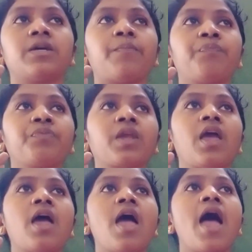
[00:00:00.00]

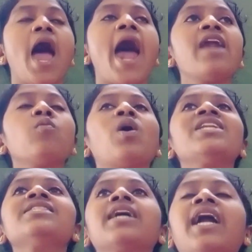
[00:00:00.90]
and what
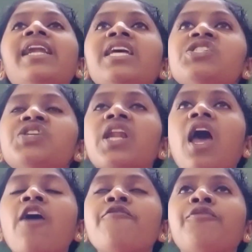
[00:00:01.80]
is the condition
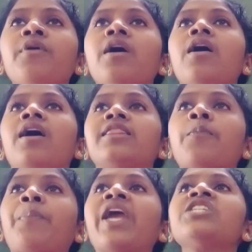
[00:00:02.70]
of the
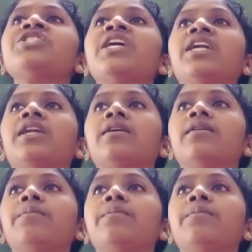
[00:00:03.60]
patient